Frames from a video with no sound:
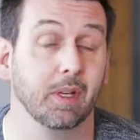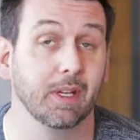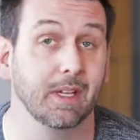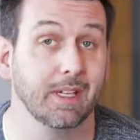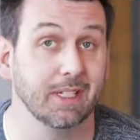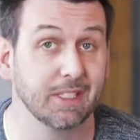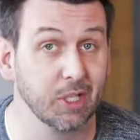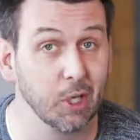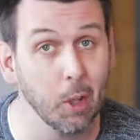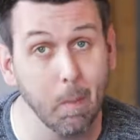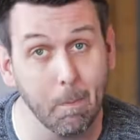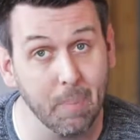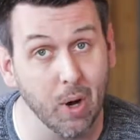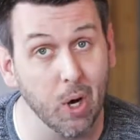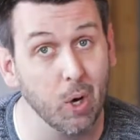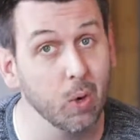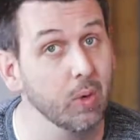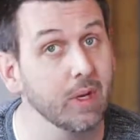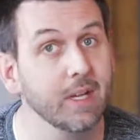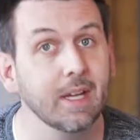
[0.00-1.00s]
his little
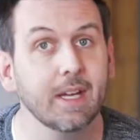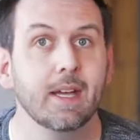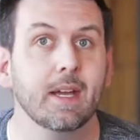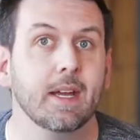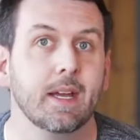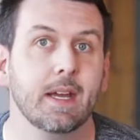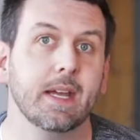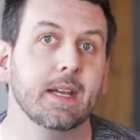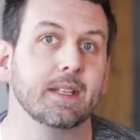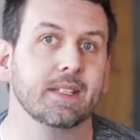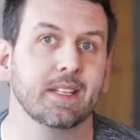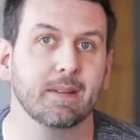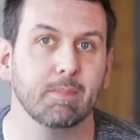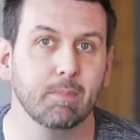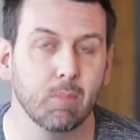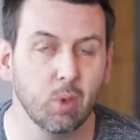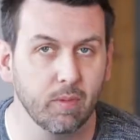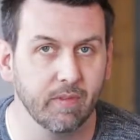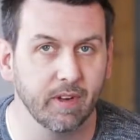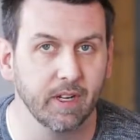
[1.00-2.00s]
boat, isn't
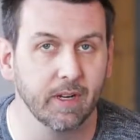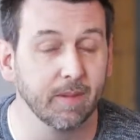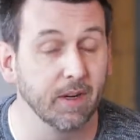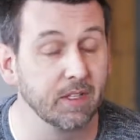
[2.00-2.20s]
moving.